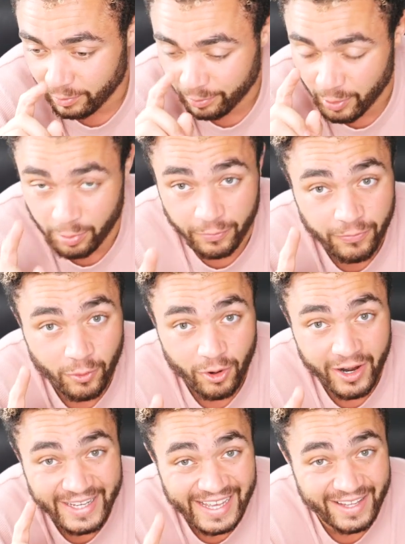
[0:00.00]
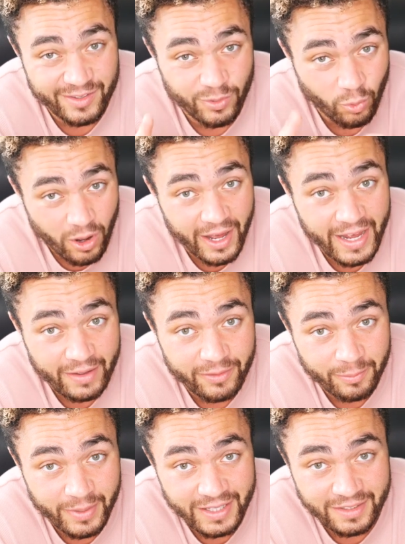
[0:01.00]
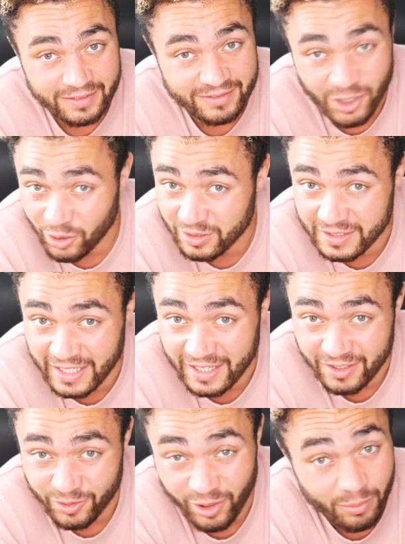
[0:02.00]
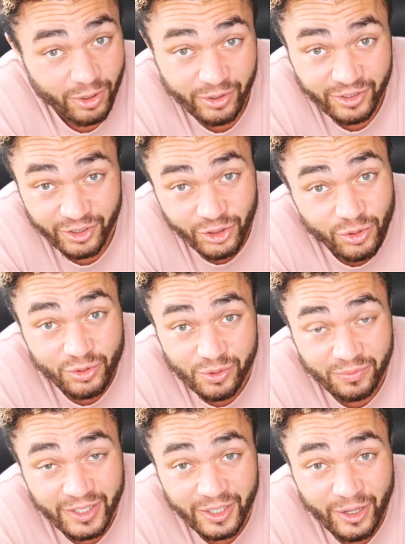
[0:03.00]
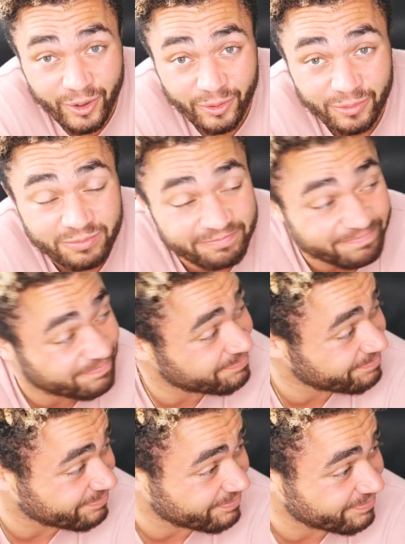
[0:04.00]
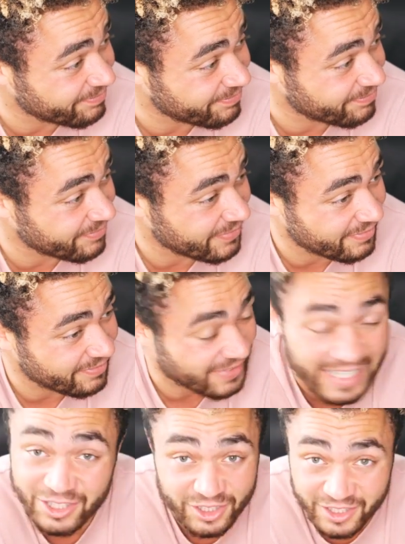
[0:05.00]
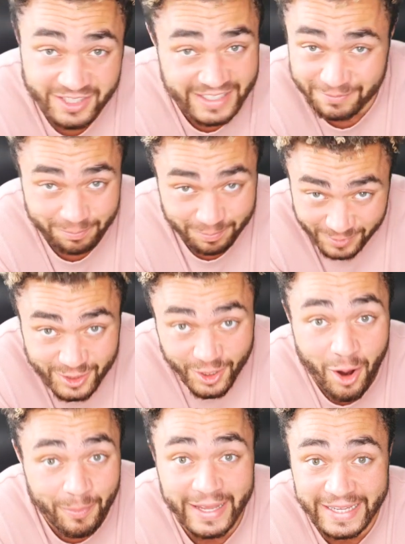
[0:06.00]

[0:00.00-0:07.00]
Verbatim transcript: But before I get into why I haven't made content or uploaded a YouTube video, let's just start